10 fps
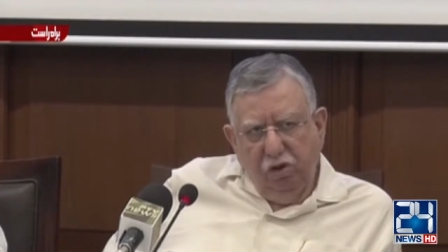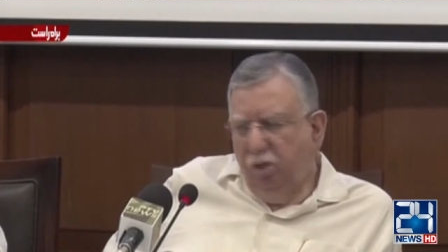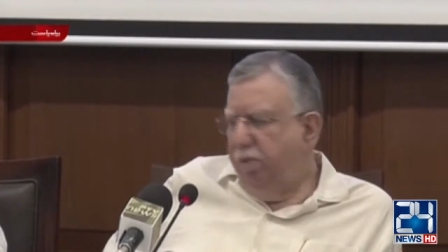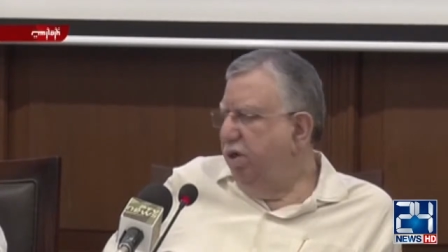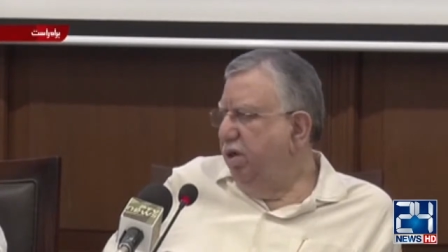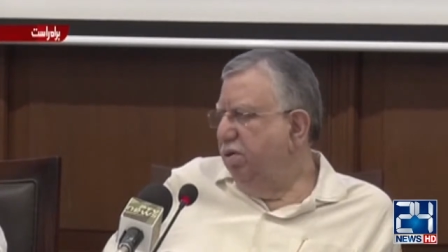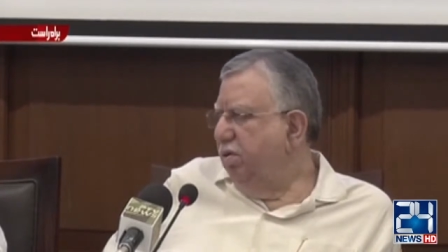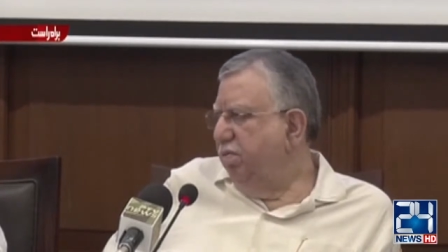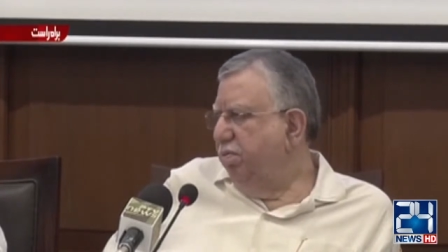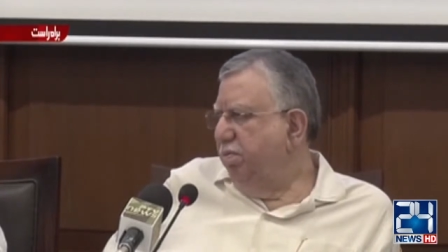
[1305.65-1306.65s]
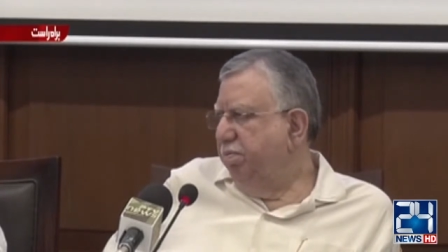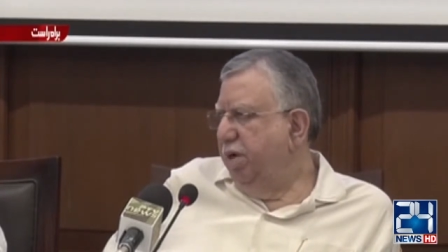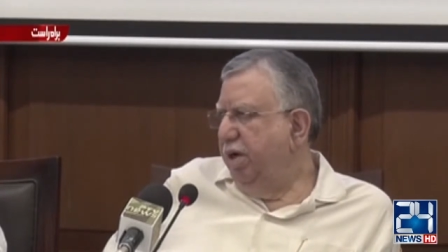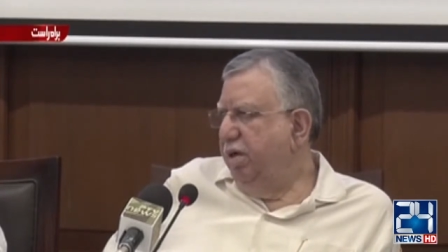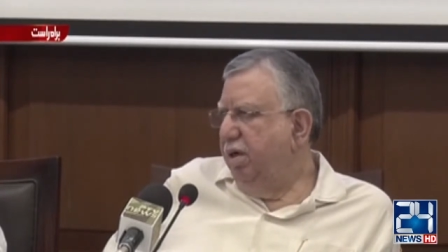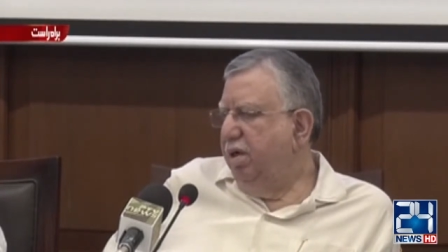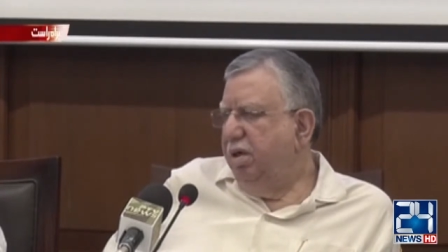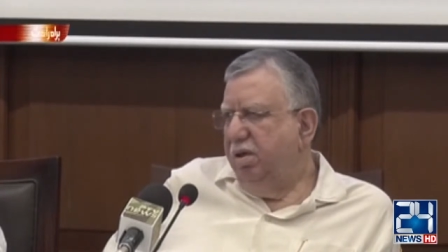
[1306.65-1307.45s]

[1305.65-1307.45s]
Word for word: Nobody, you know, paid, uh,